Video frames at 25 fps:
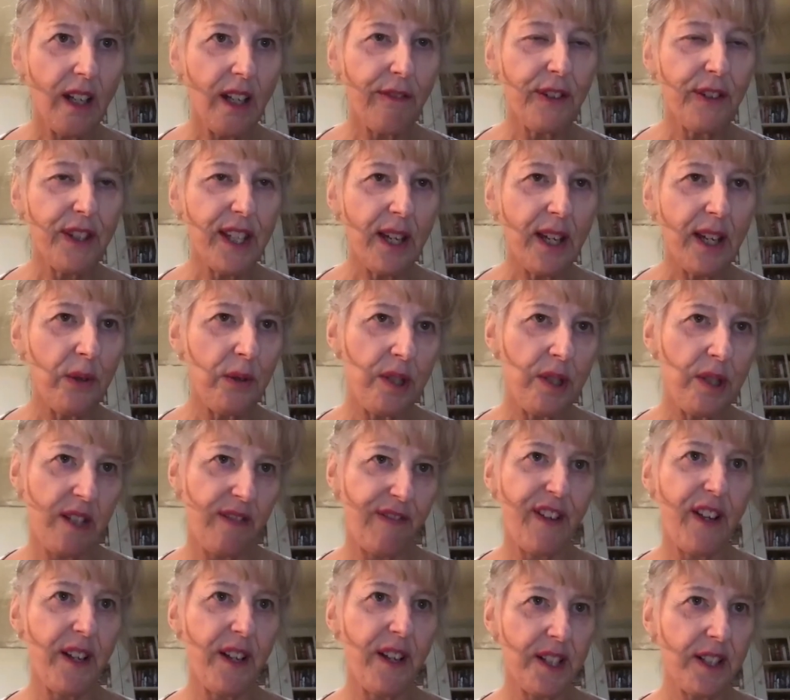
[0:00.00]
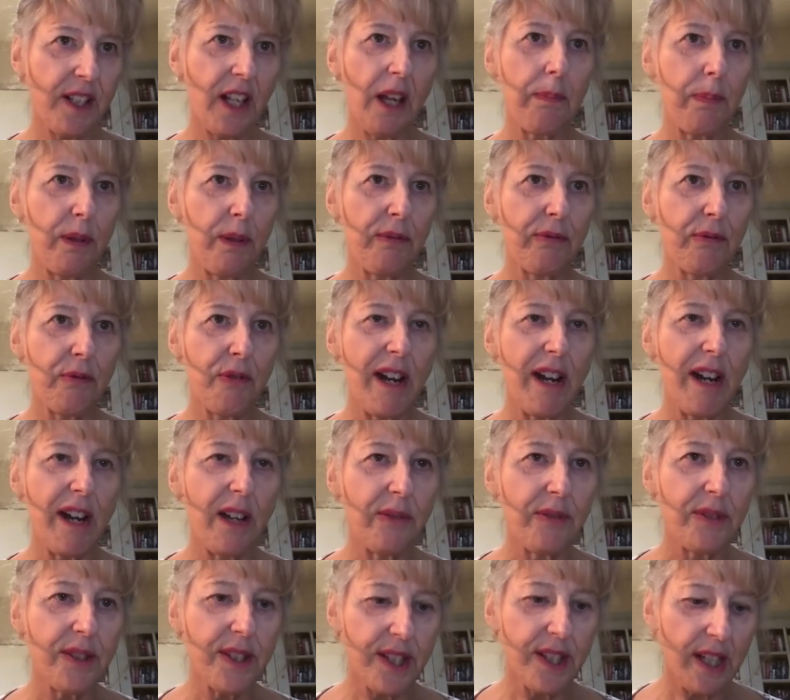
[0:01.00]
for those first couple of
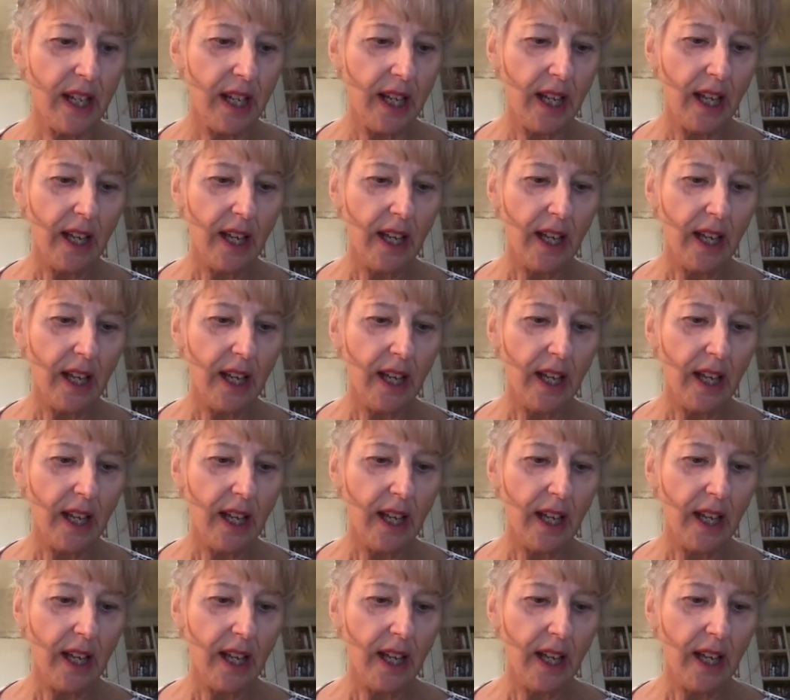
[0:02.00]
rounds.